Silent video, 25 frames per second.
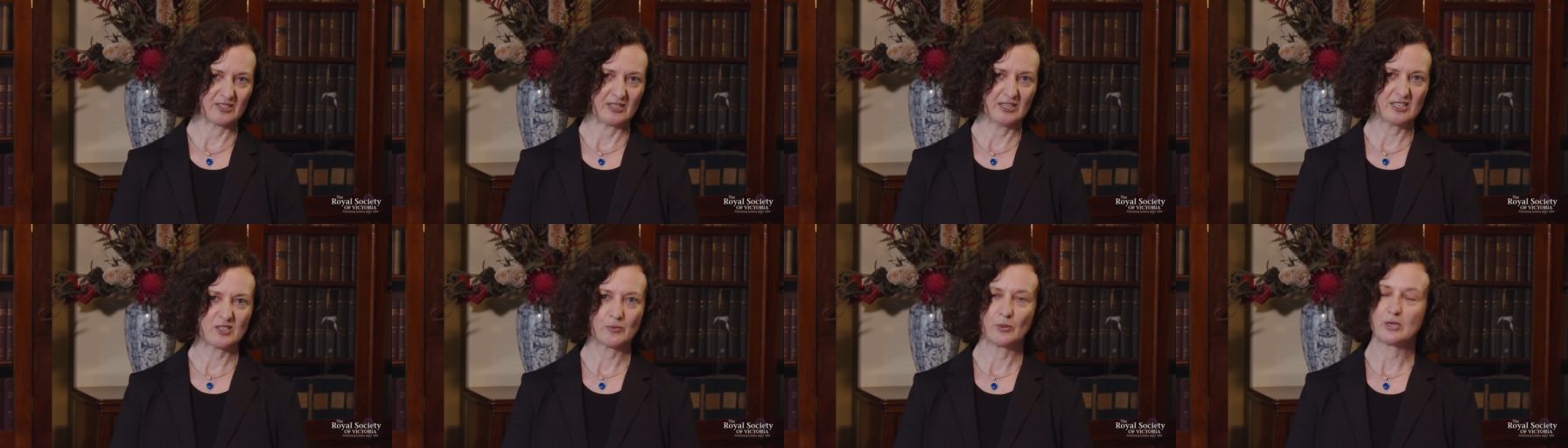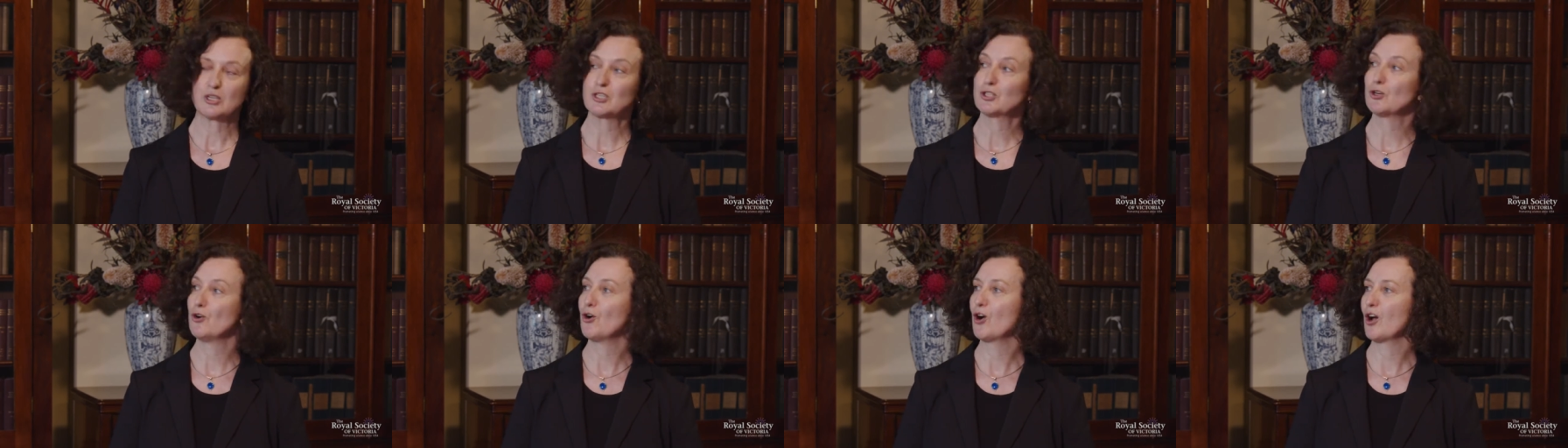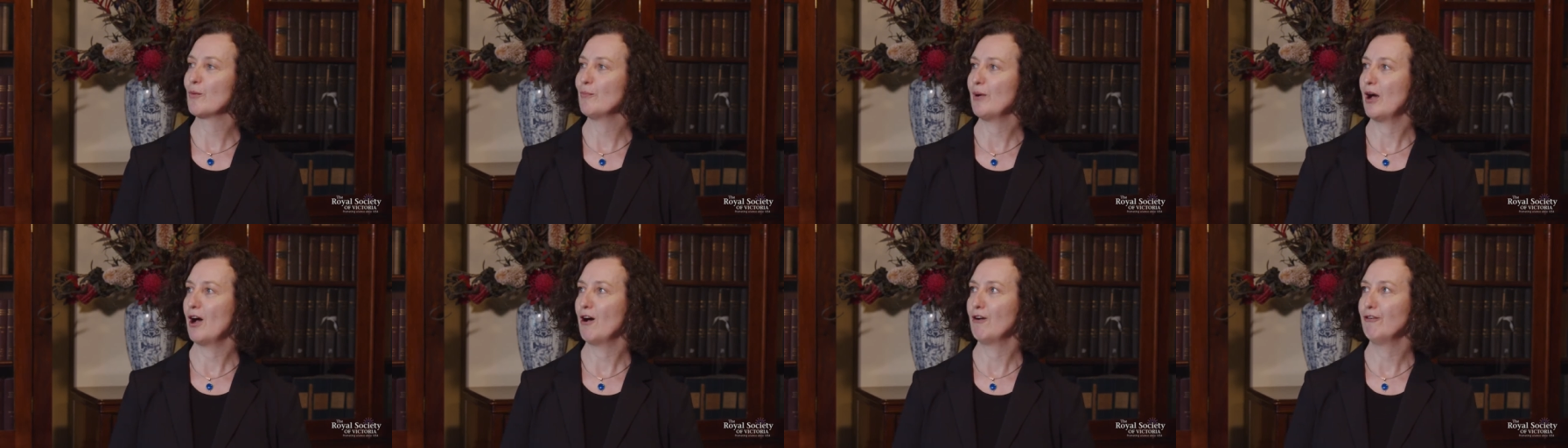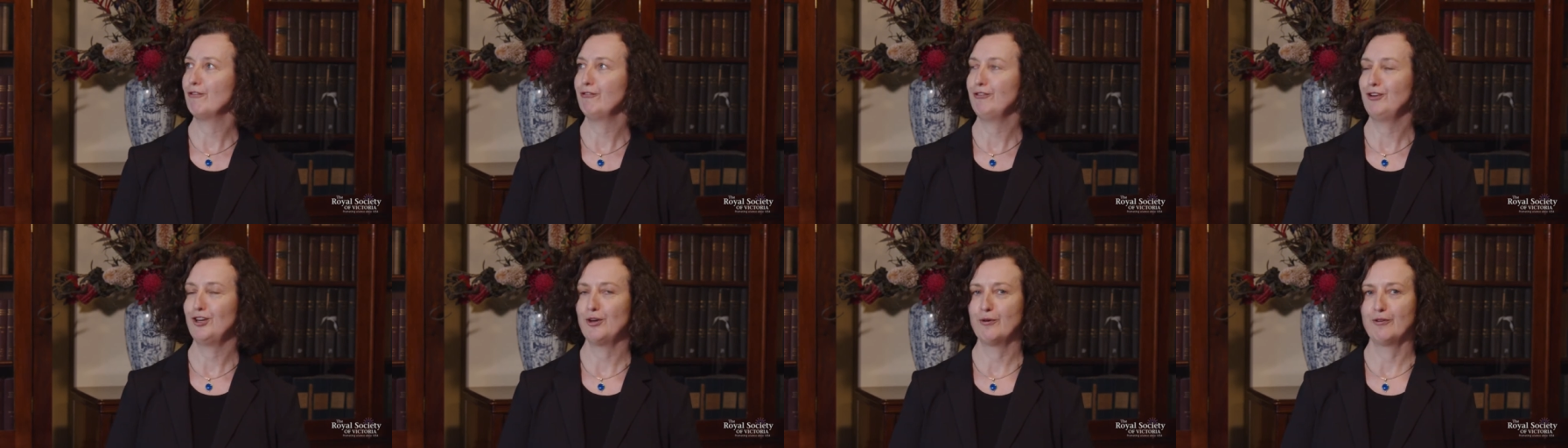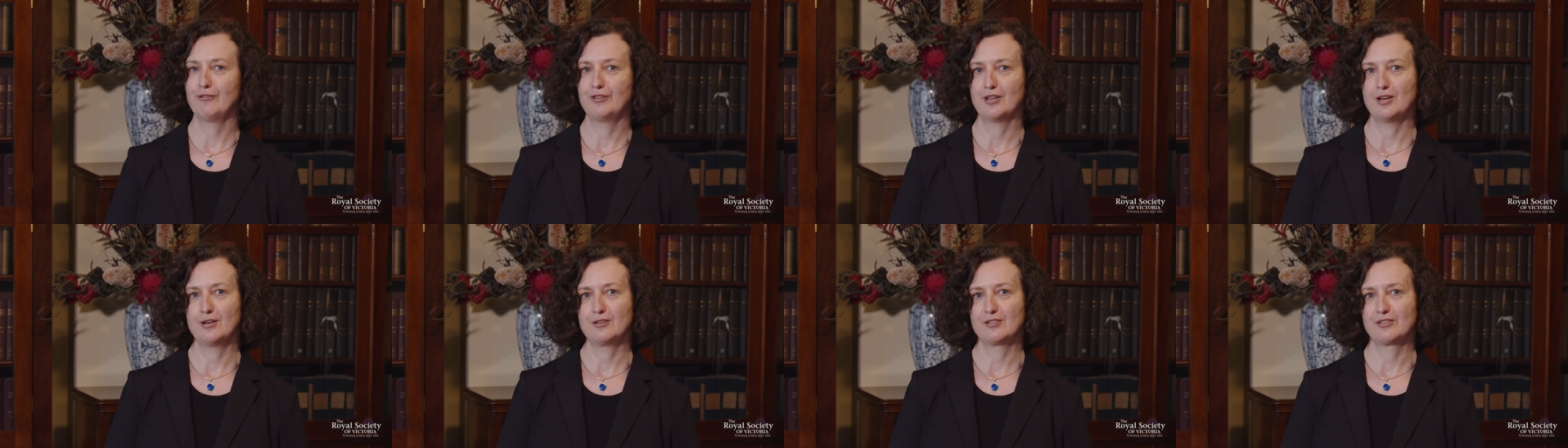And I just want to talk about a few
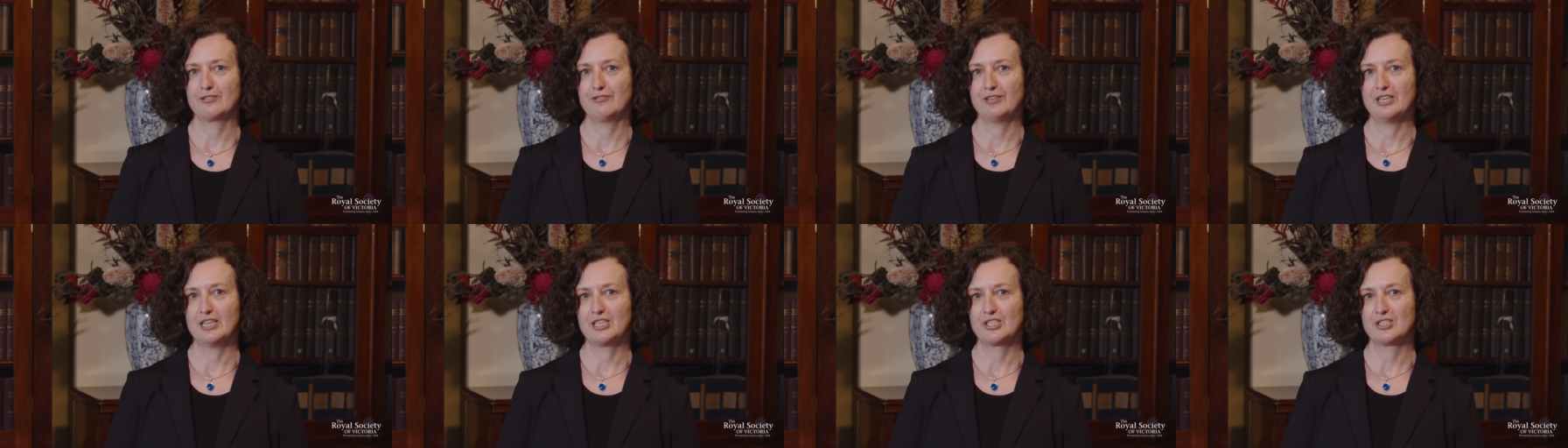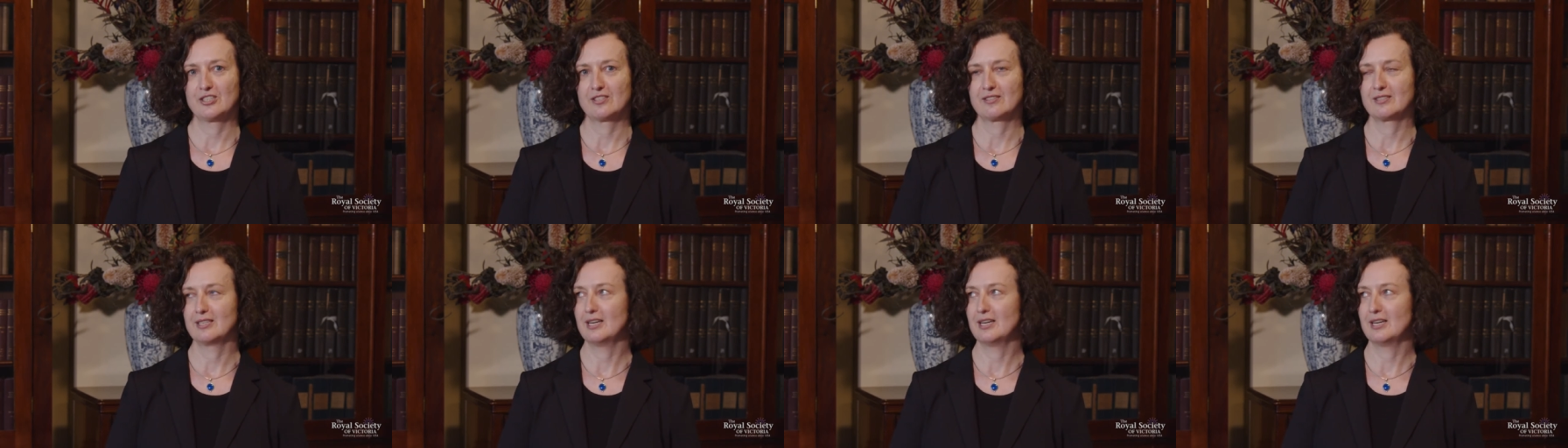of those features